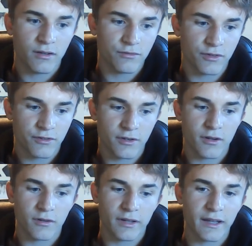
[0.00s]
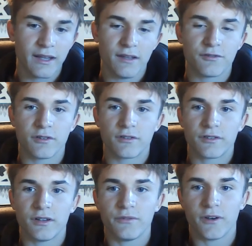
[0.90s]
just so you don't like injure
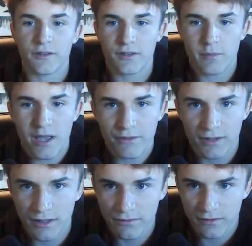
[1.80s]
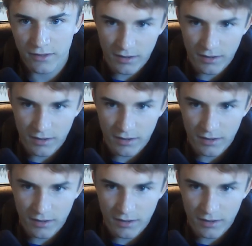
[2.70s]
yourself on some heavy lift.